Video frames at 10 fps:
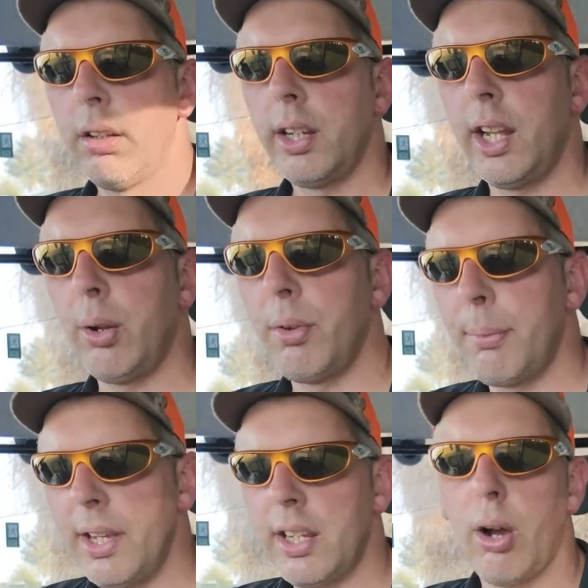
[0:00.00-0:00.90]
getting on with a
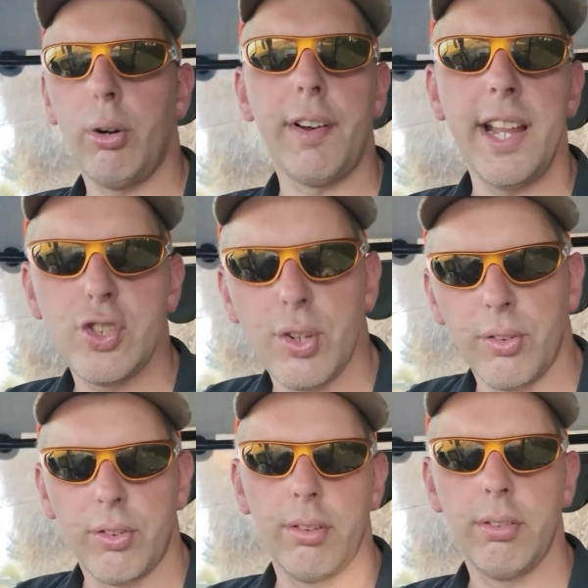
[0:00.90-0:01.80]
bit of
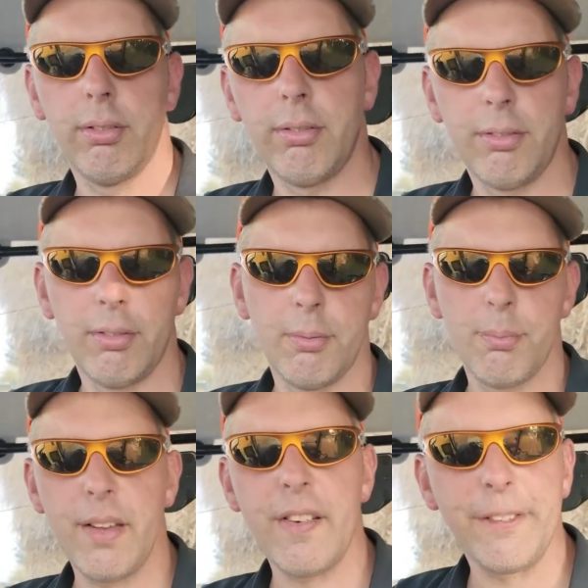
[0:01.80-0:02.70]
cultivations,
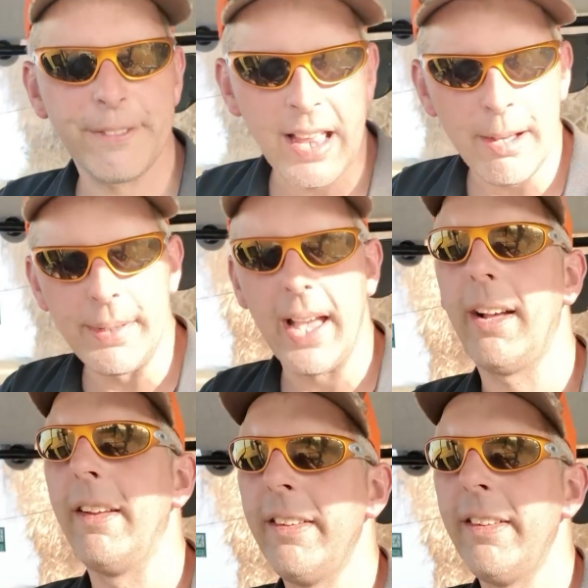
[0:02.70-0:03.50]
a bit of FW.